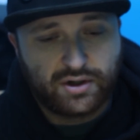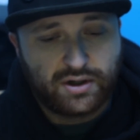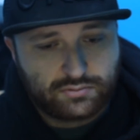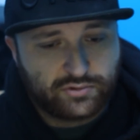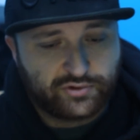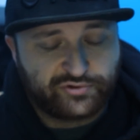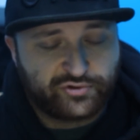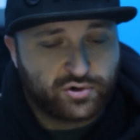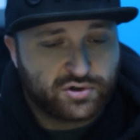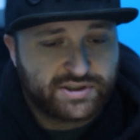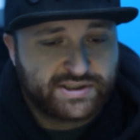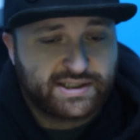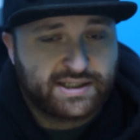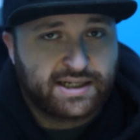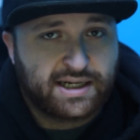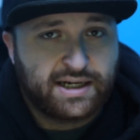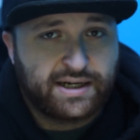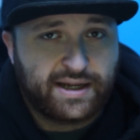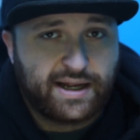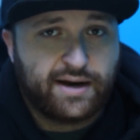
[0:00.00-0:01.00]
The first
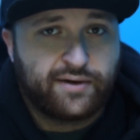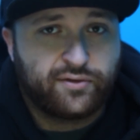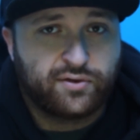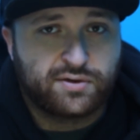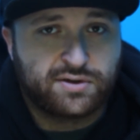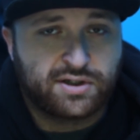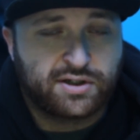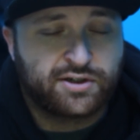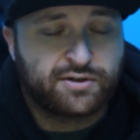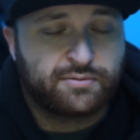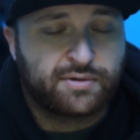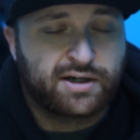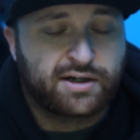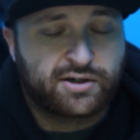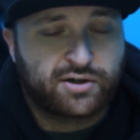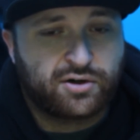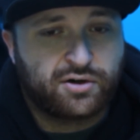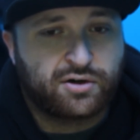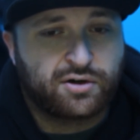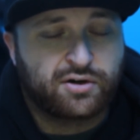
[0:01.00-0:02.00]
thing I'd ever done to my
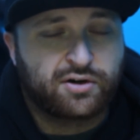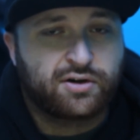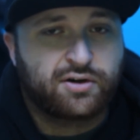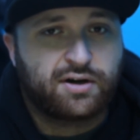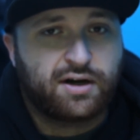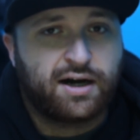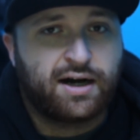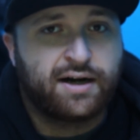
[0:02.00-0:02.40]
car,